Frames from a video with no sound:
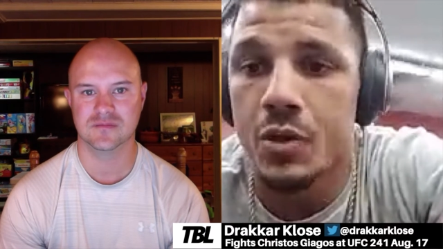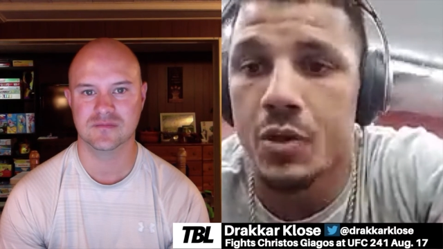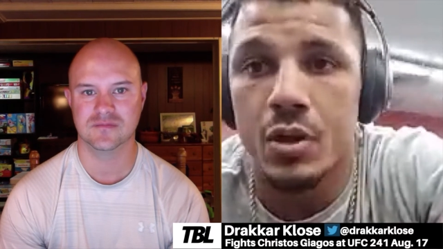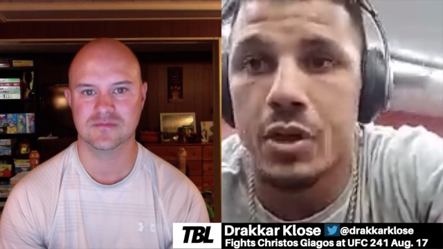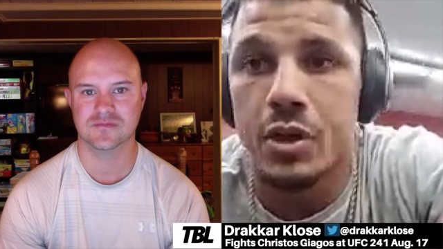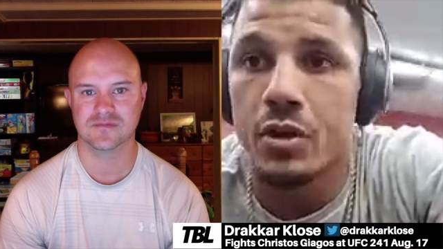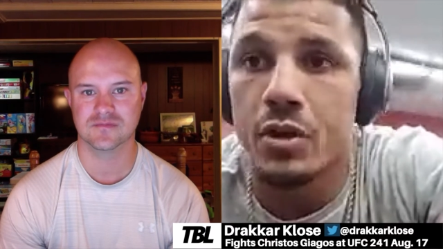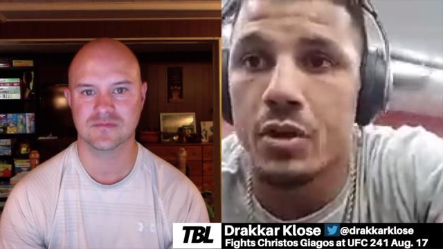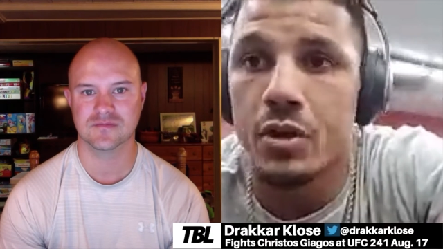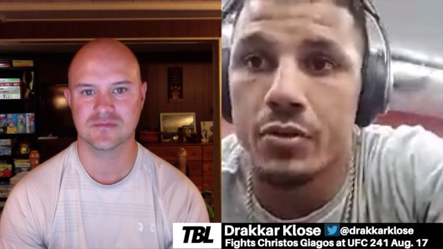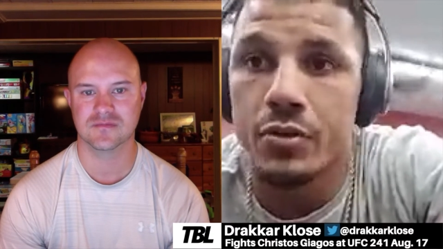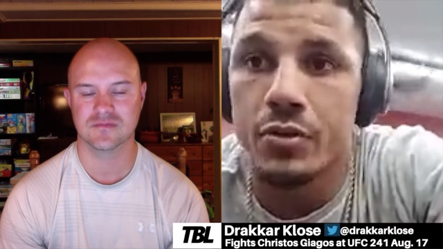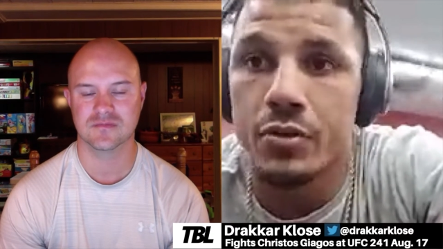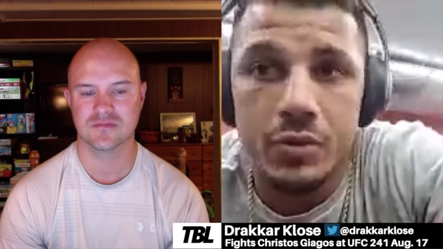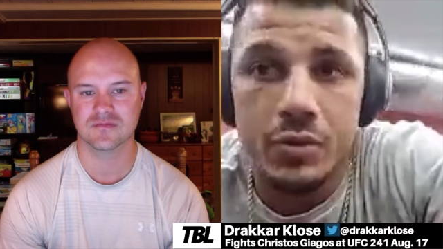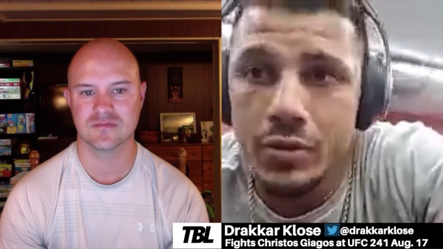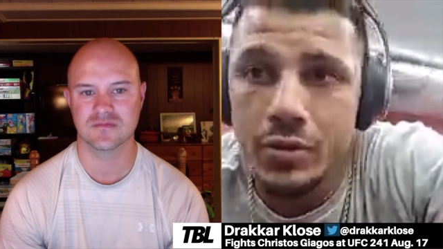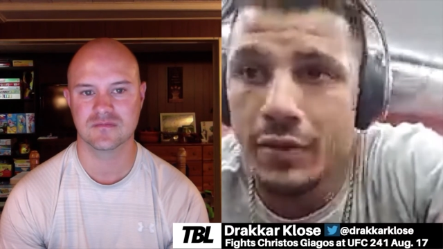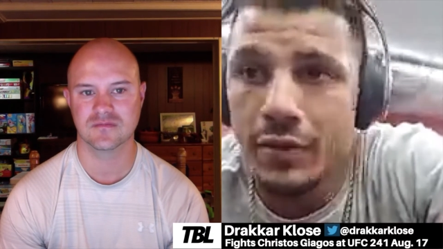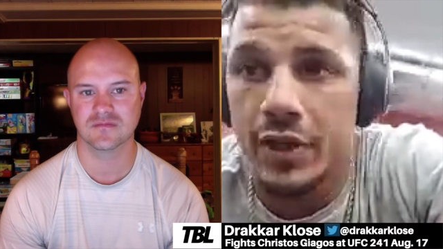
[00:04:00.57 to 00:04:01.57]
Speaker 1: and um,
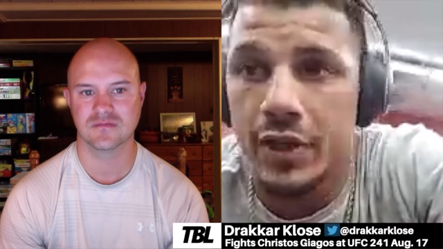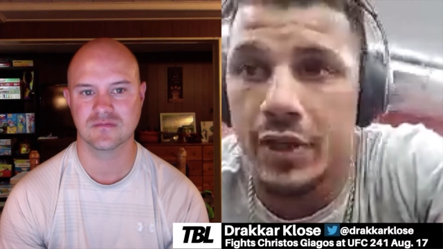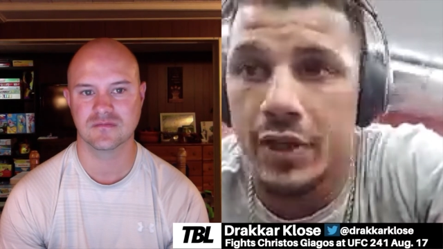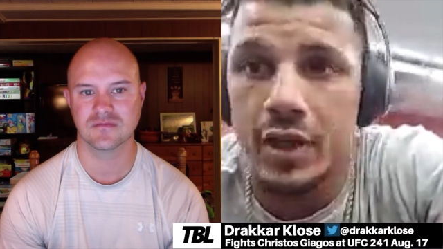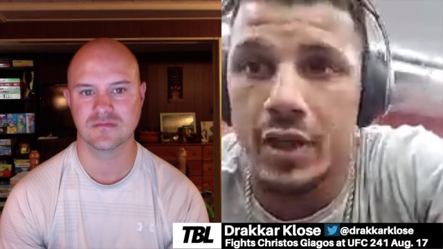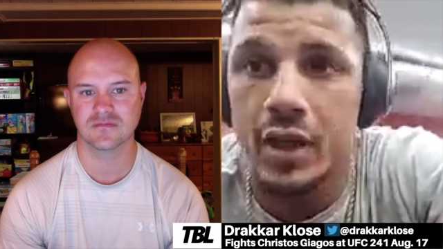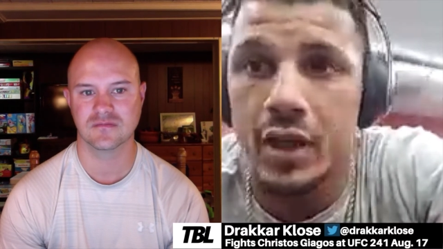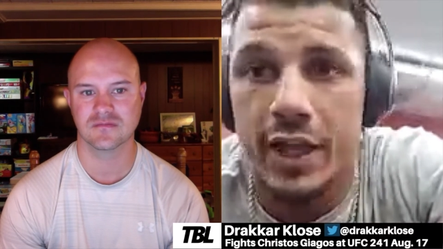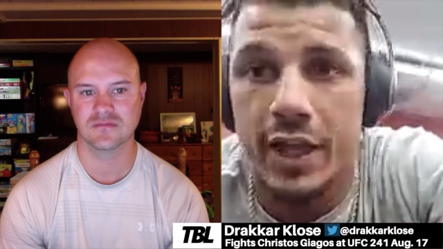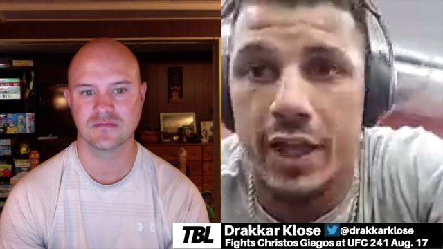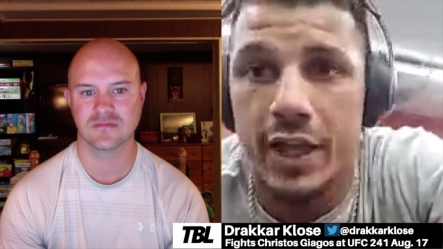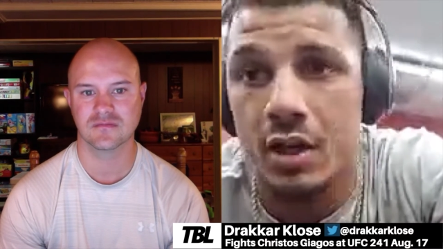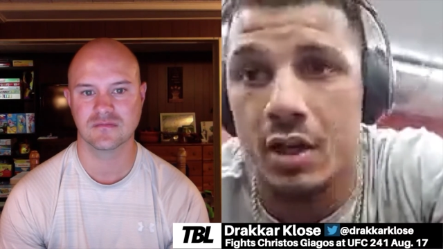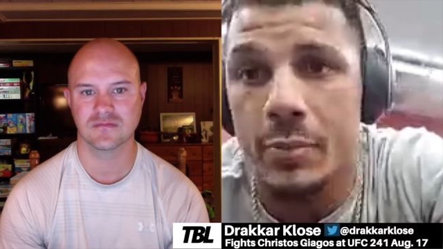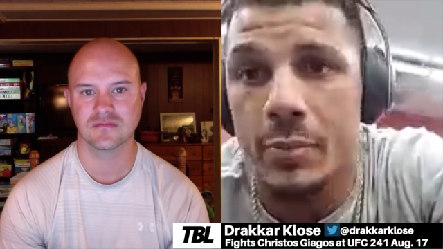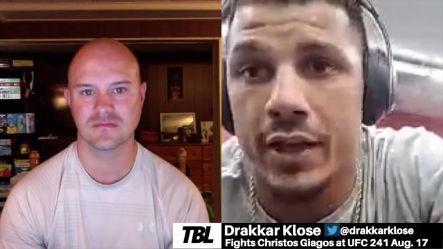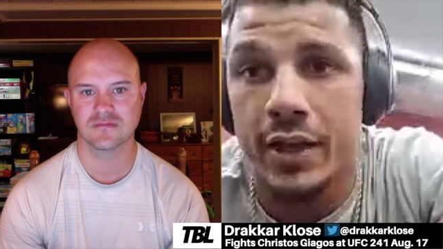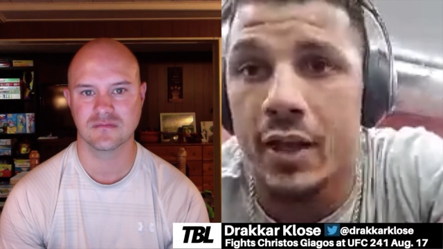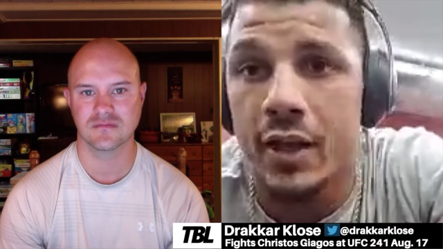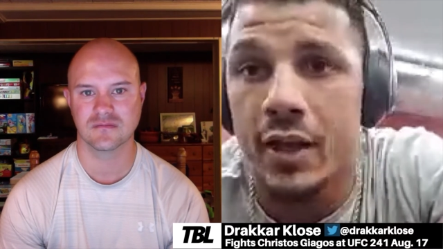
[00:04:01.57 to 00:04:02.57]
you know,
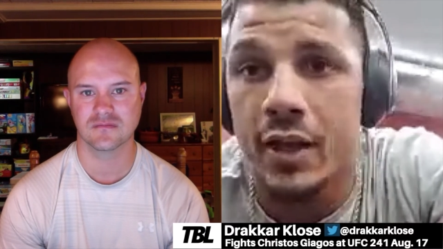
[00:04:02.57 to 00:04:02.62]
you, you